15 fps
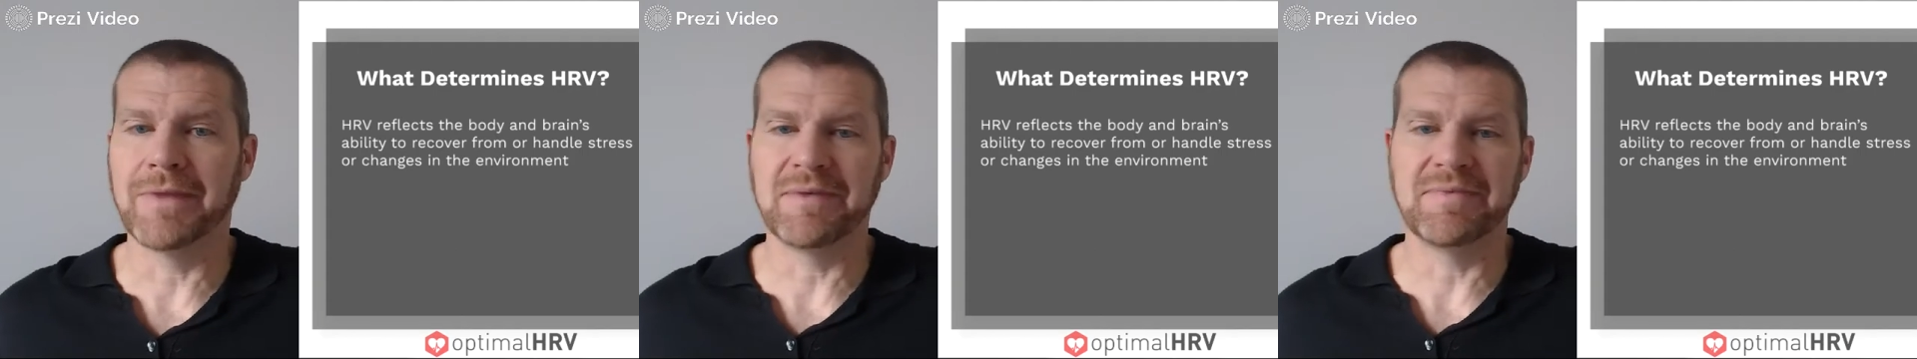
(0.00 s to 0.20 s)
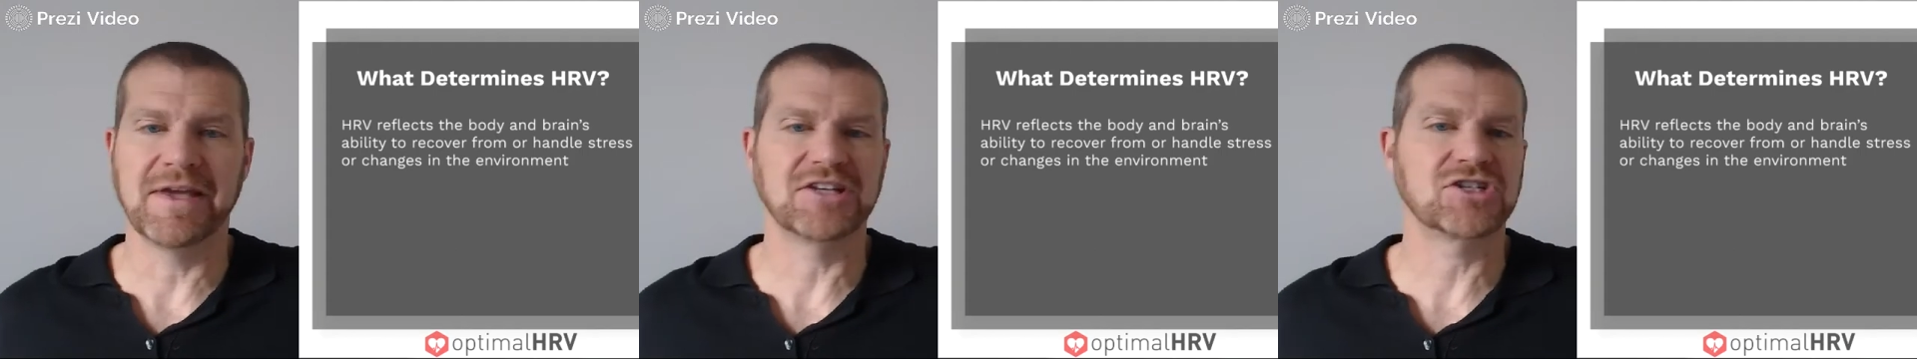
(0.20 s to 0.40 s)

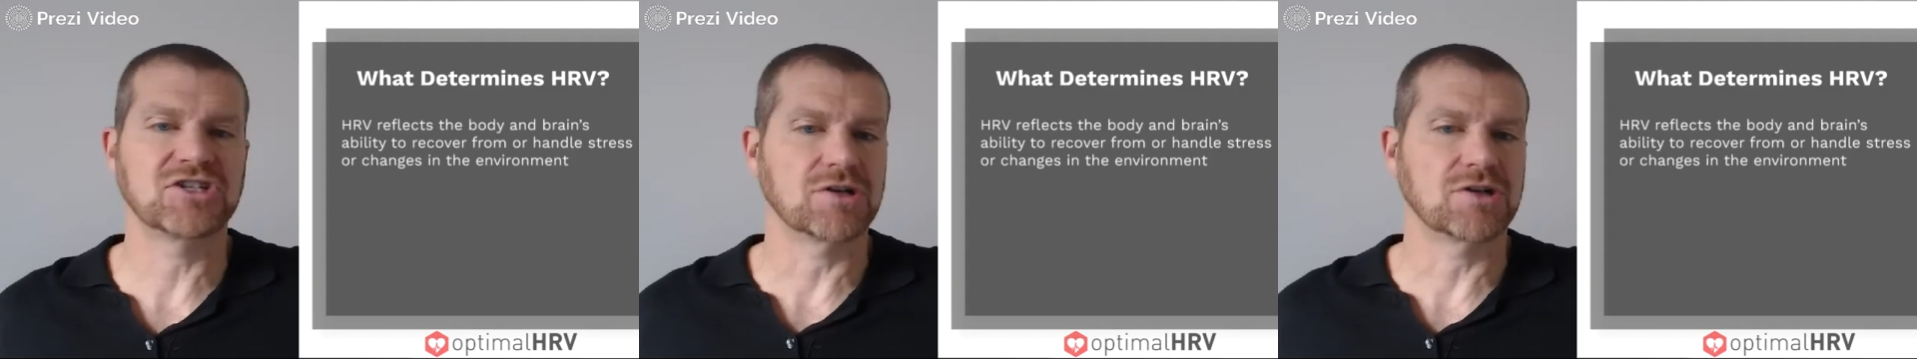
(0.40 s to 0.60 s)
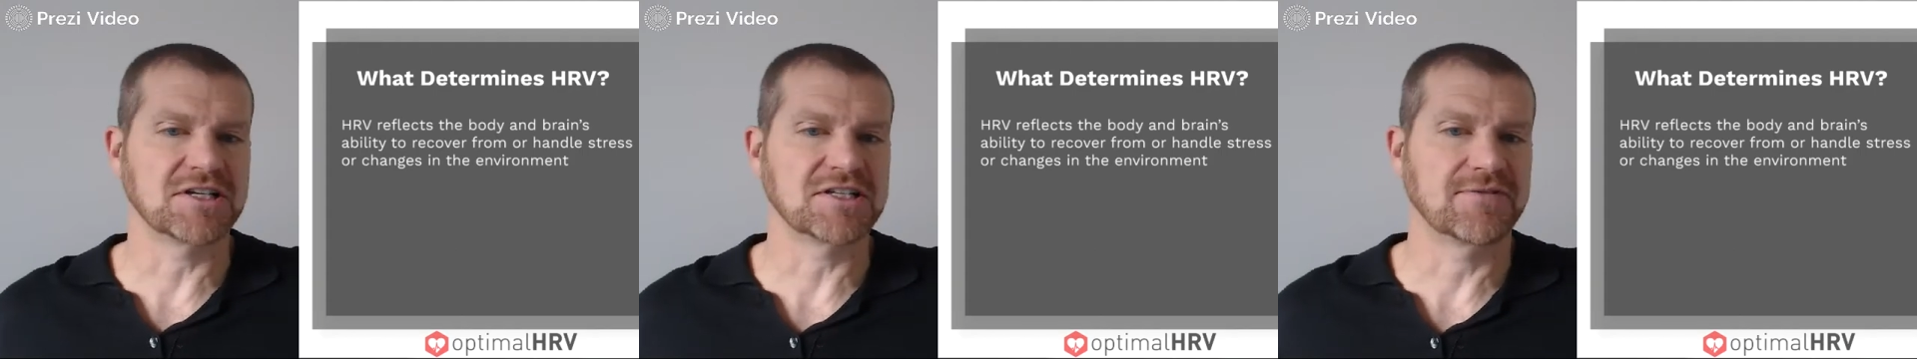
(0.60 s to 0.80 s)
maybe a
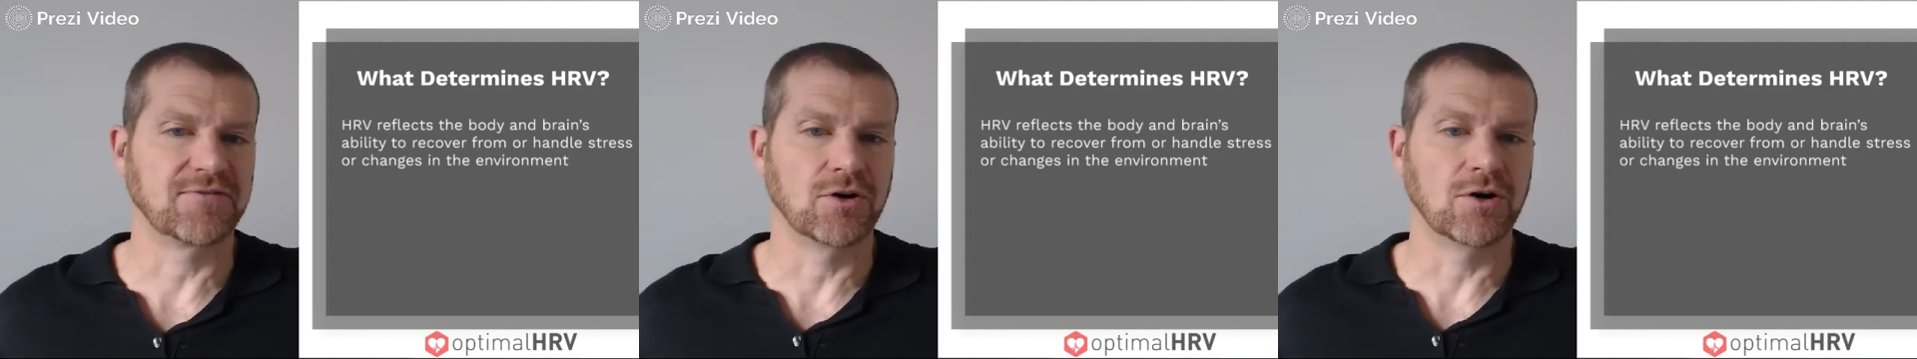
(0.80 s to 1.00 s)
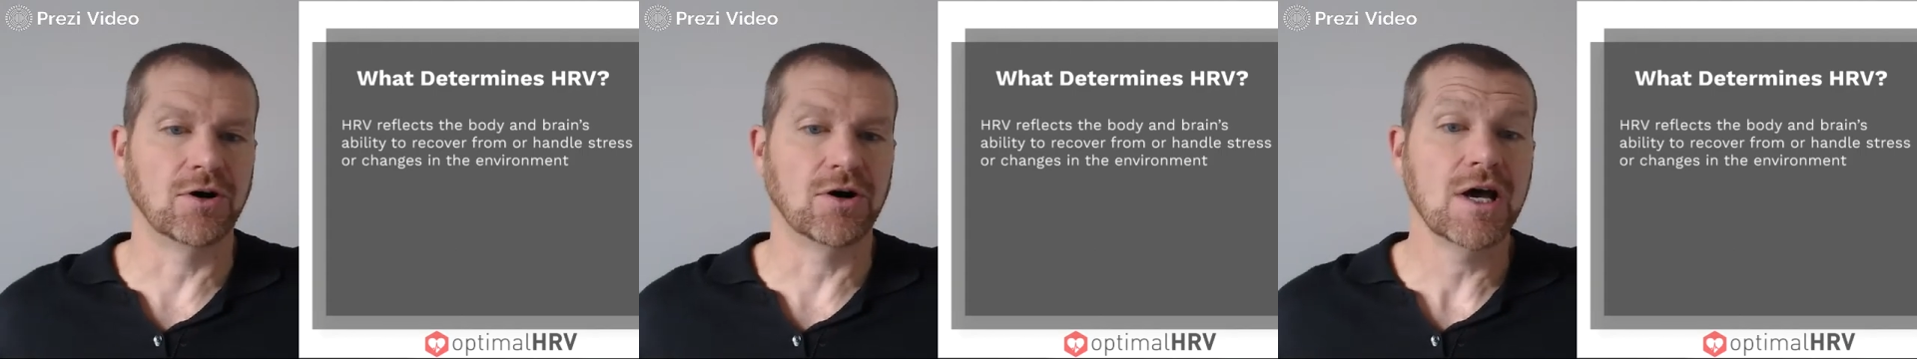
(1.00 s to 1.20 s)

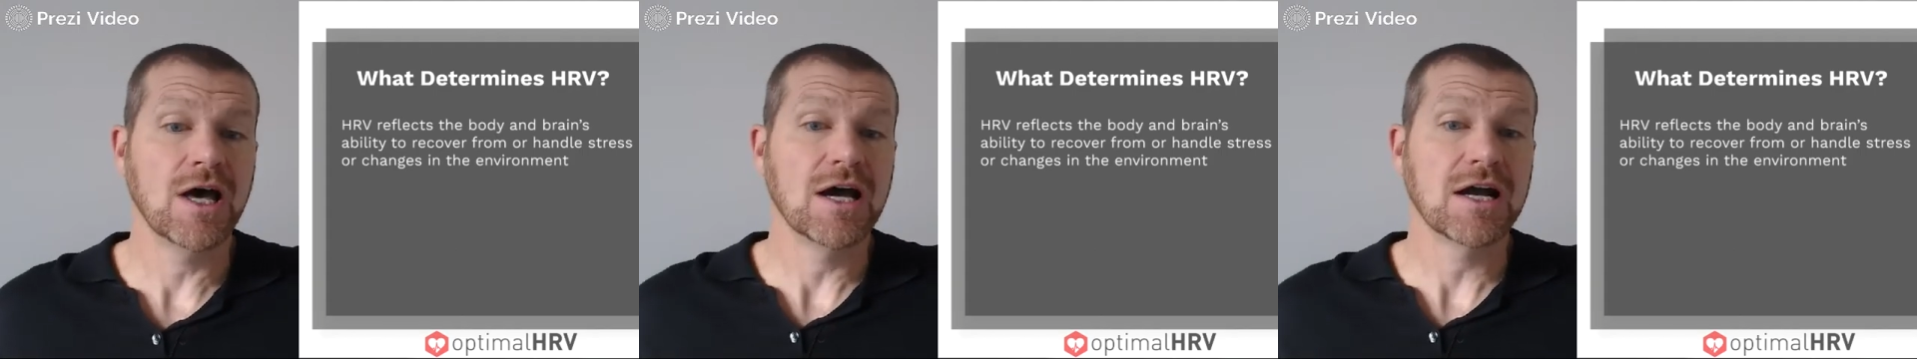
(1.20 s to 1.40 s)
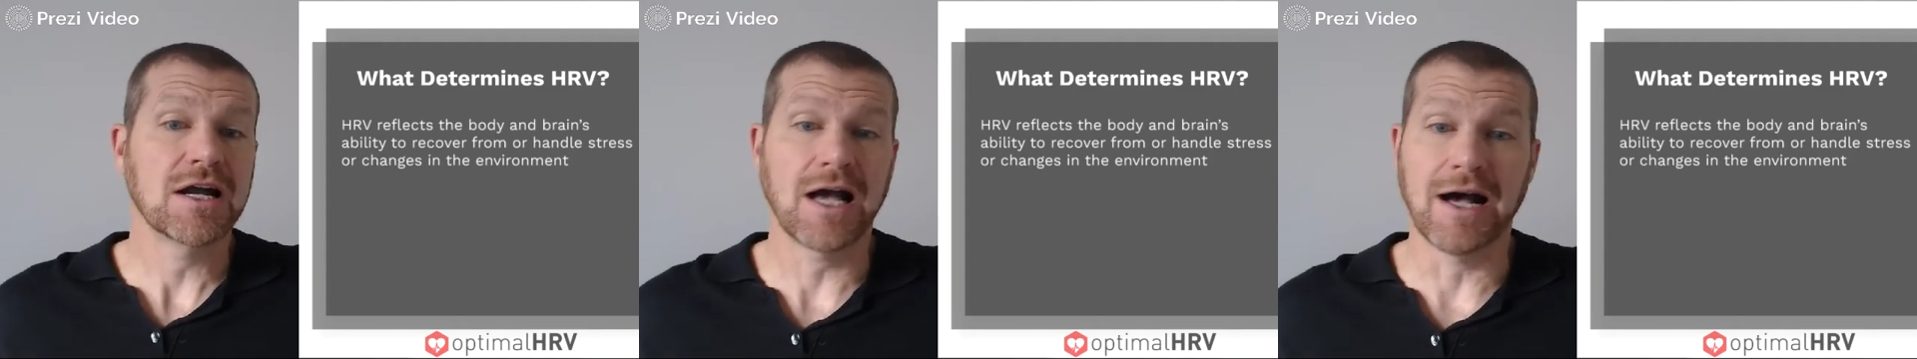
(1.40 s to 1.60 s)
stressful
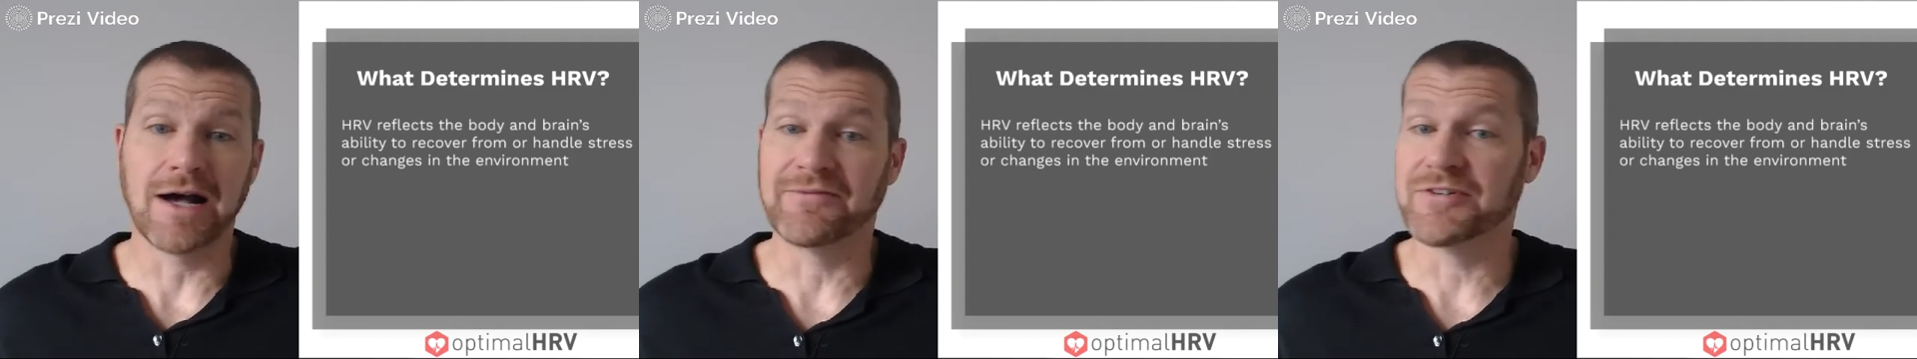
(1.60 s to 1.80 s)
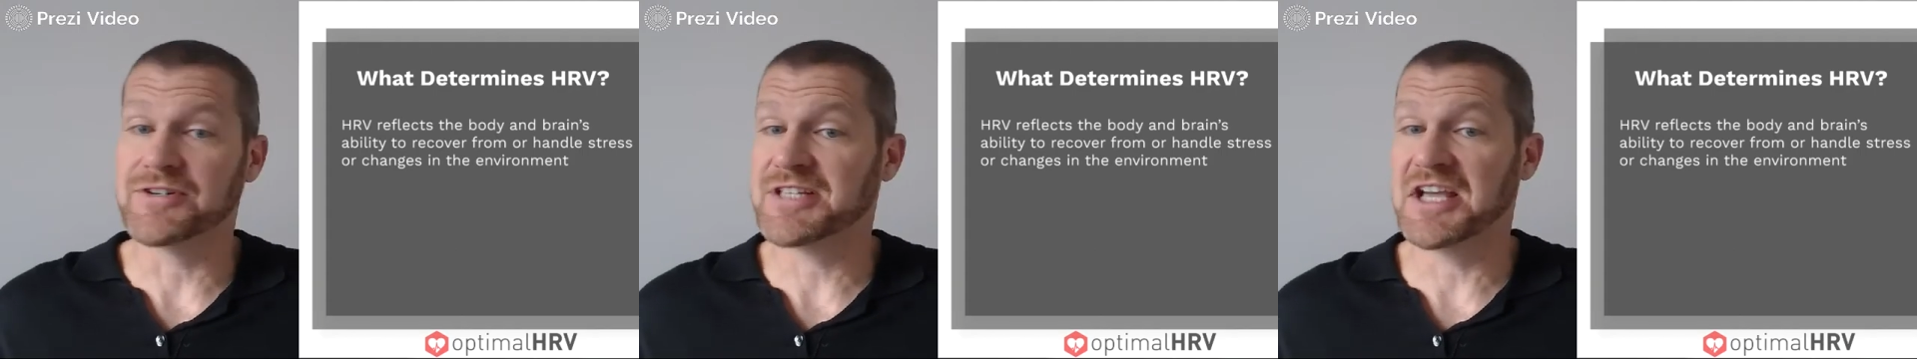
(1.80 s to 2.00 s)

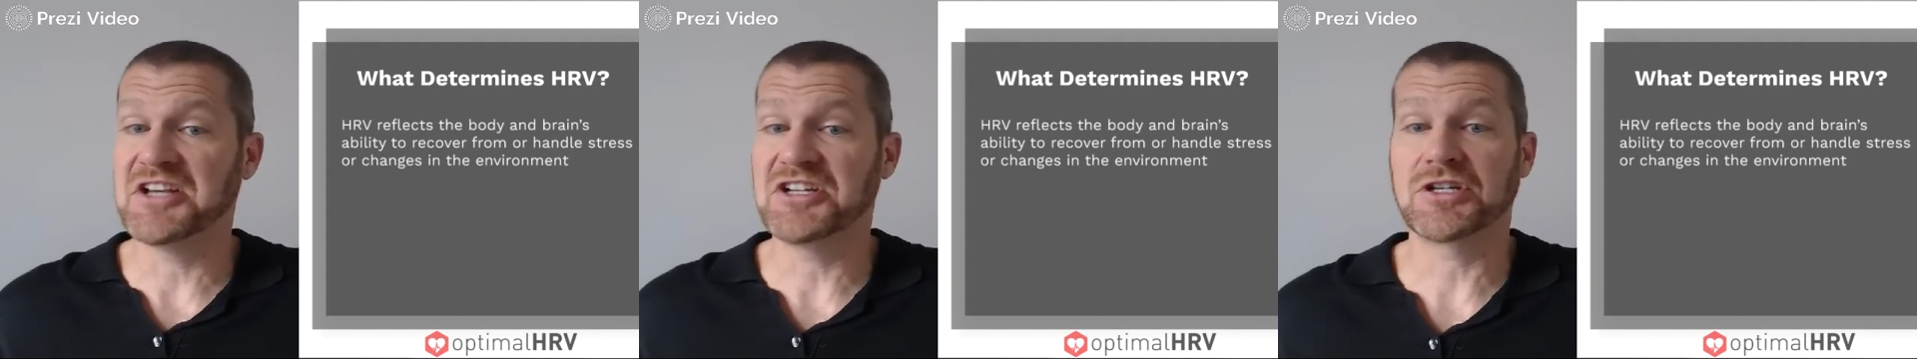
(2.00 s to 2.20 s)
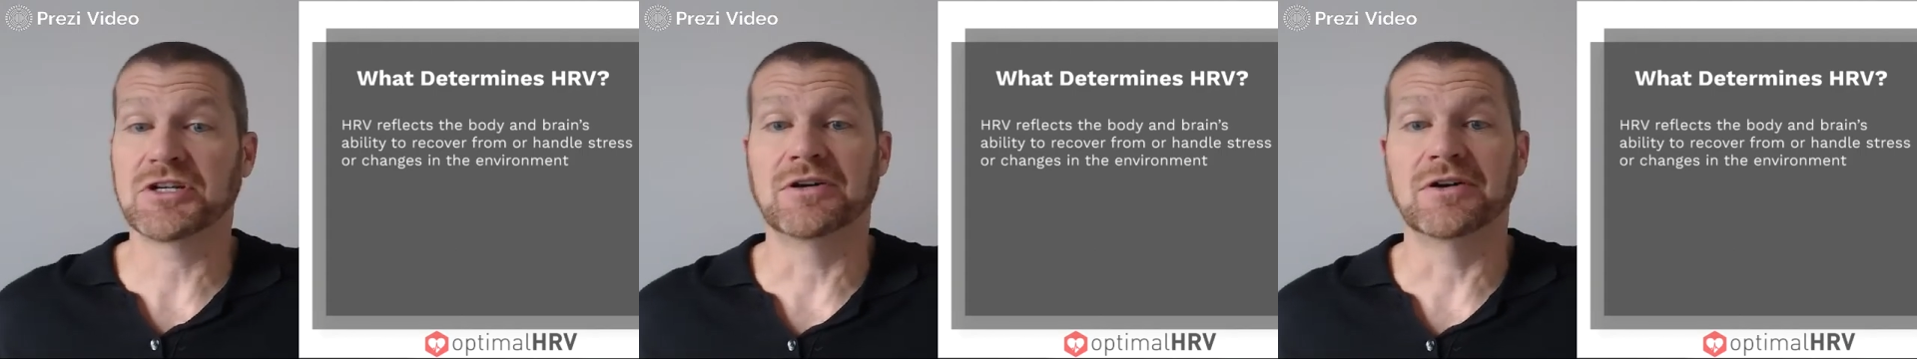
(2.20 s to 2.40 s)

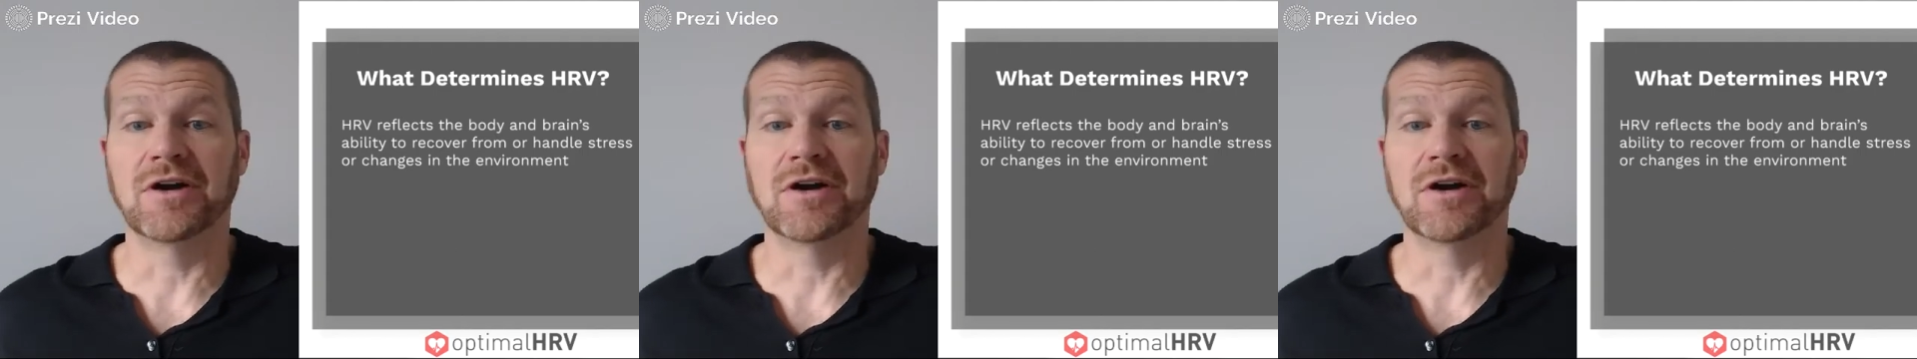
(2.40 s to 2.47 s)
conversation